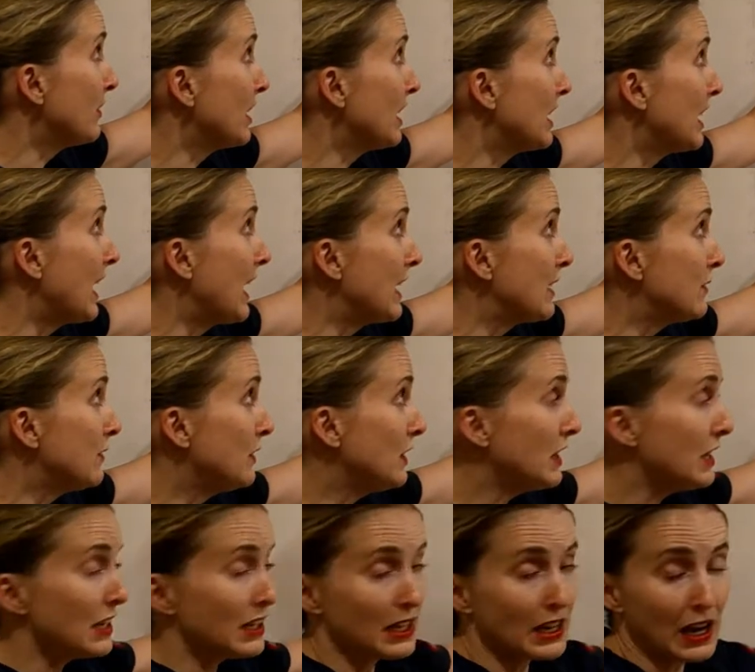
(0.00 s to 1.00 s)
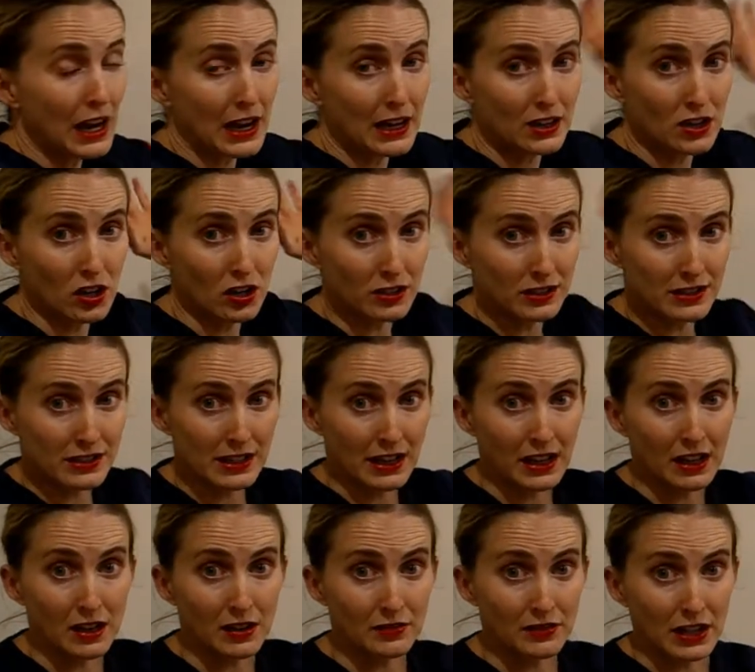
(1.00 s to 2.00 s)
it IV at
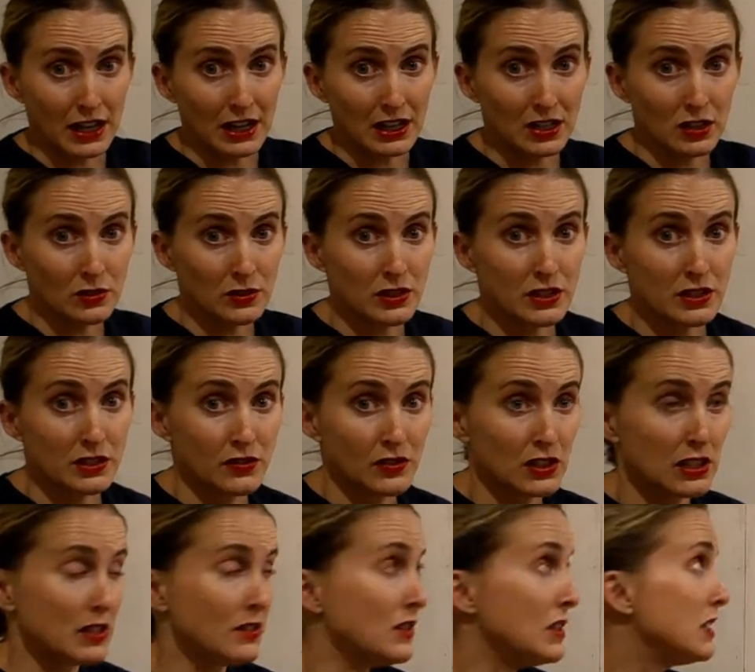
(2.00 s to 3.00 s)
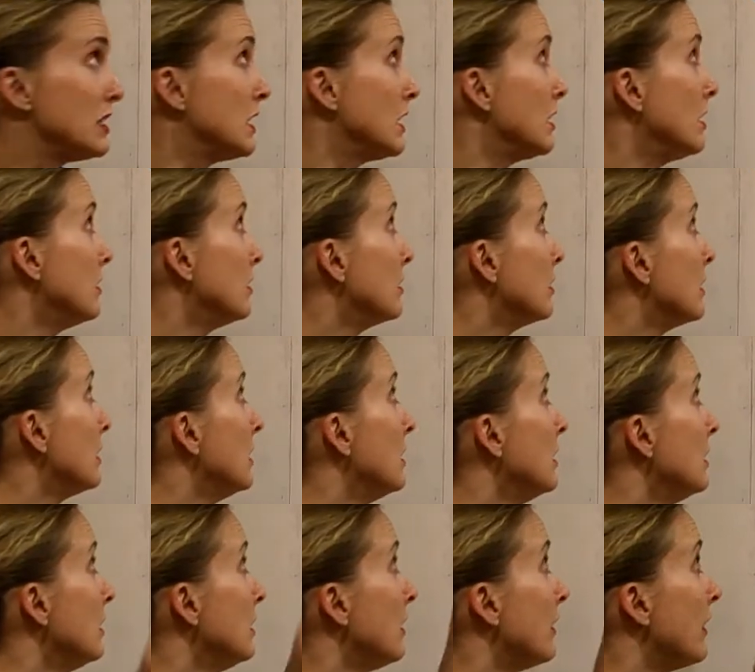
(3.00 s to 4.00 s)
onset of diagnosis of a DVT,
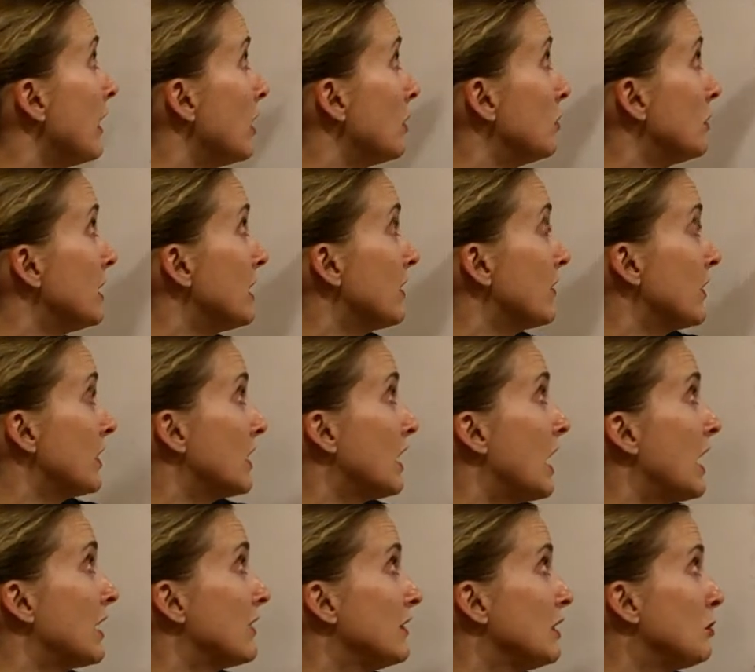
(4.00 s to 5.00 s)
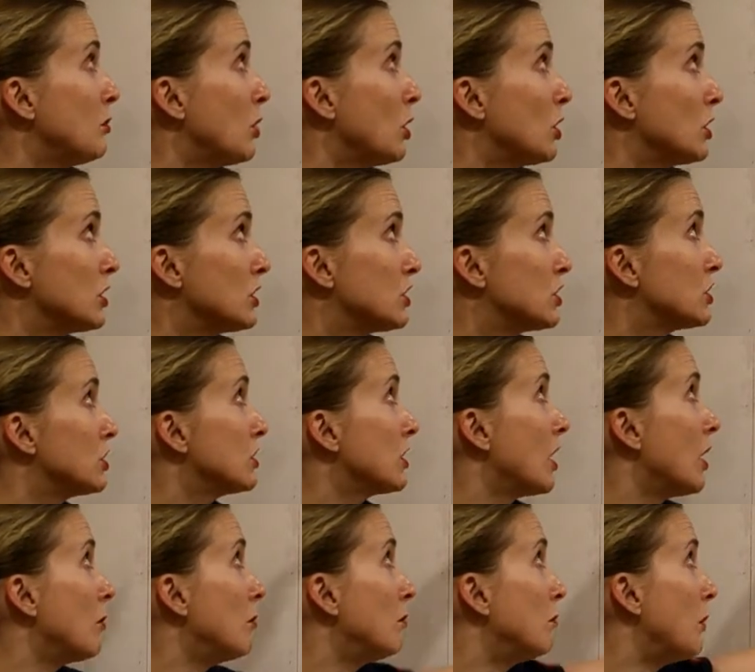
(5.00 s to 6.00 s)
then we give it IV push,
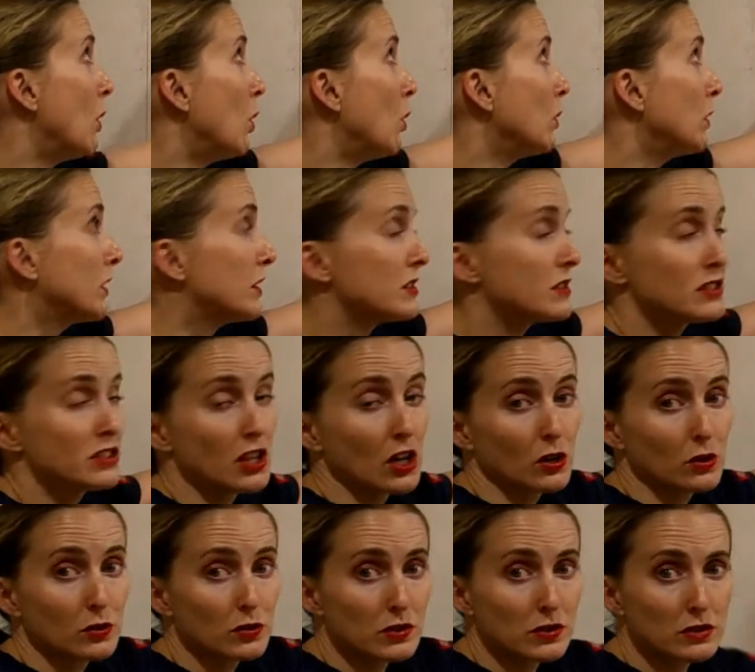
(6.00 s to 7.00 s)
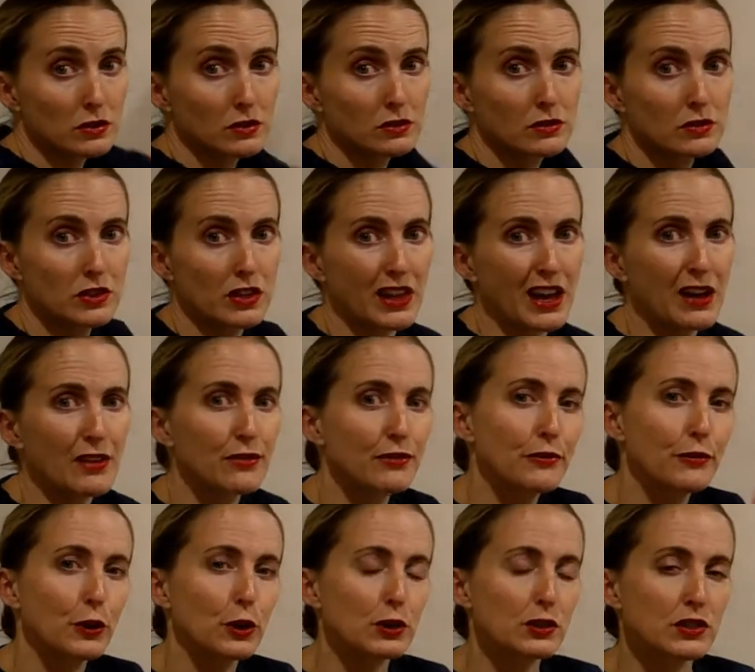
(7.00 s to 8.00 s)
a bolus dose. So that
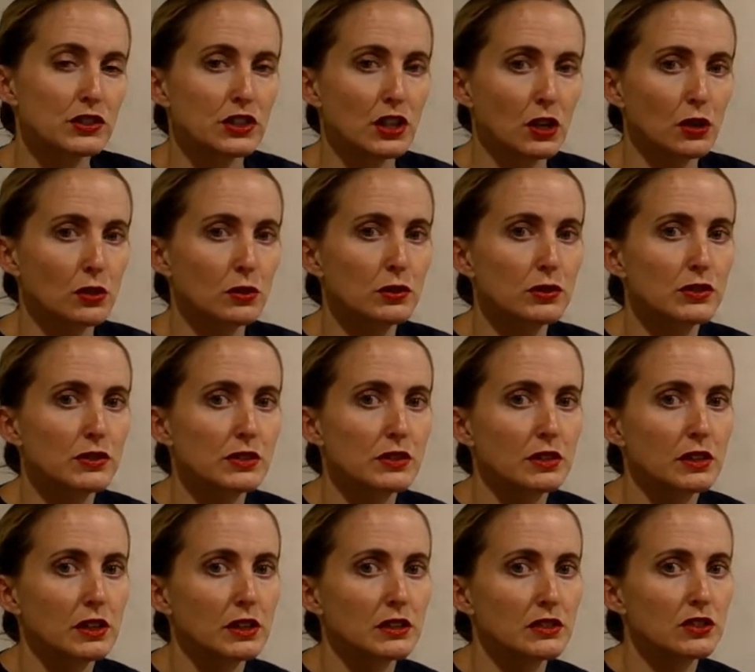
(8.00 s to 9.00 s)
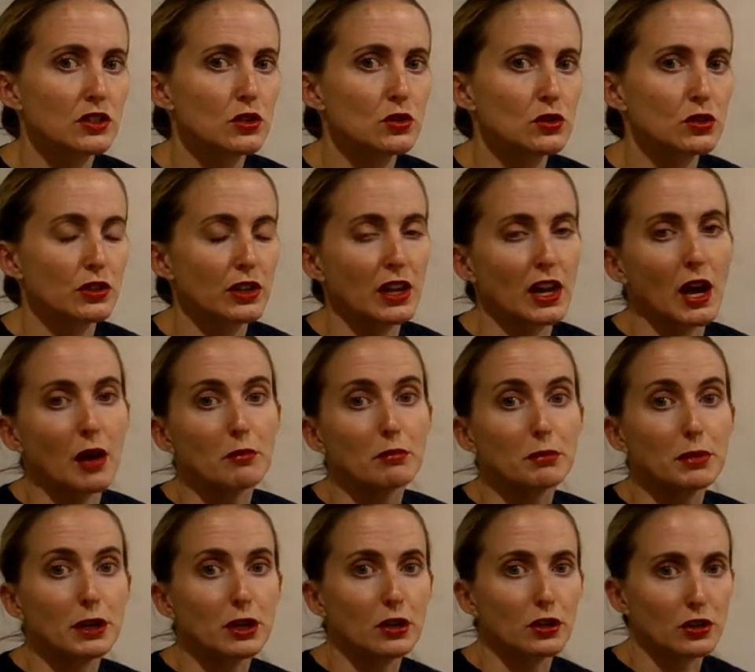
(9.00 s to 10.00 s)
first dose is usually a
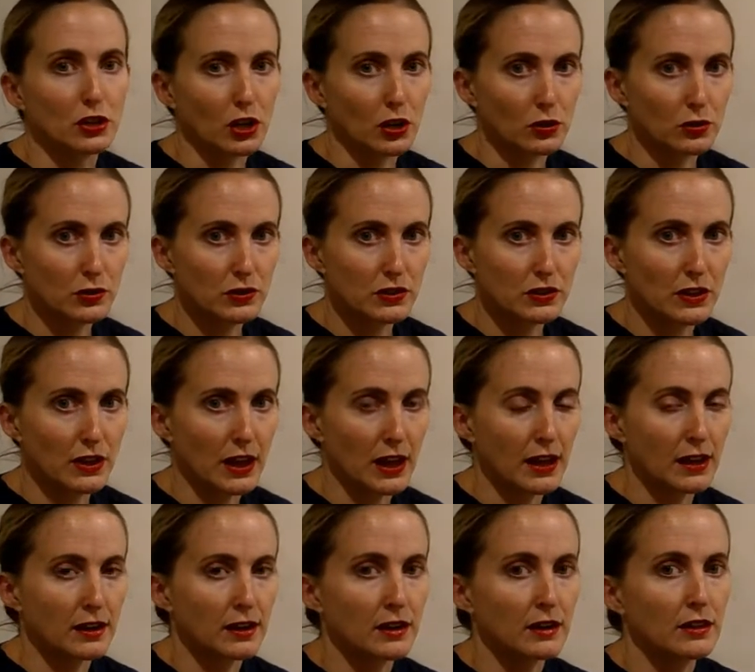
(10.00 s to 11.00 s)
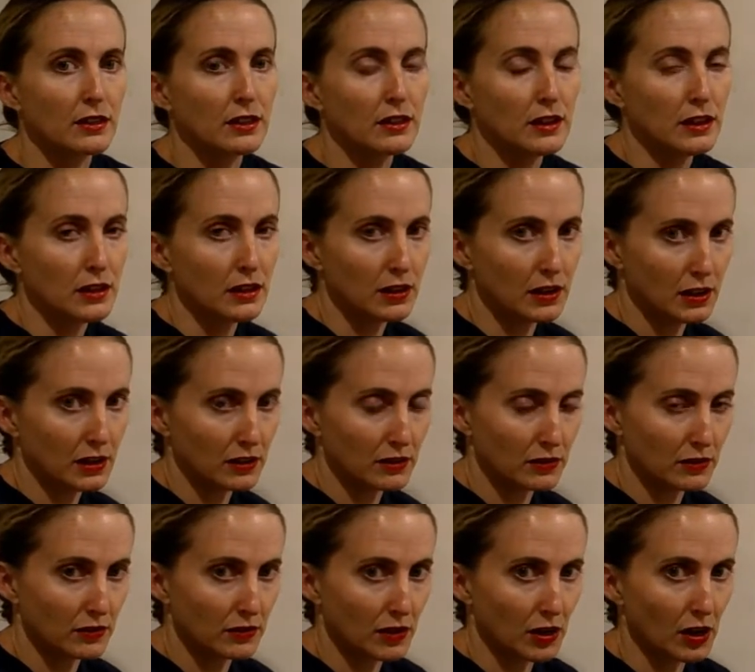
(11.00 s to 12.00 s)
bigger dose than the
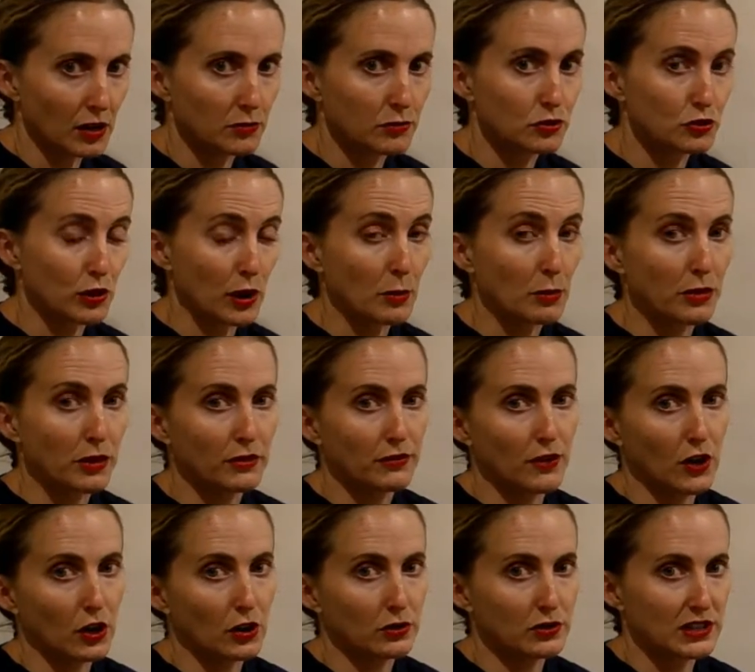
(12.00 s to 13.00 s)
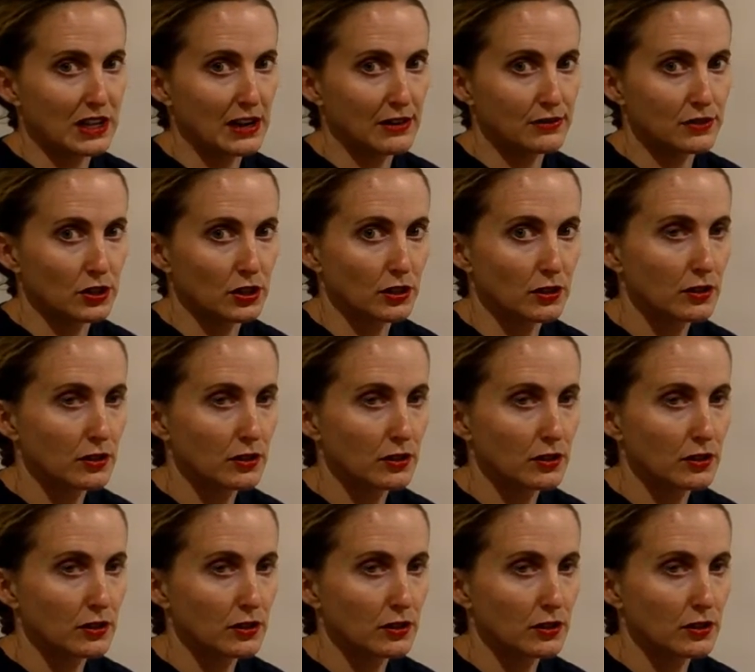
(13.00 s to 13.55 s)
drip that follows after.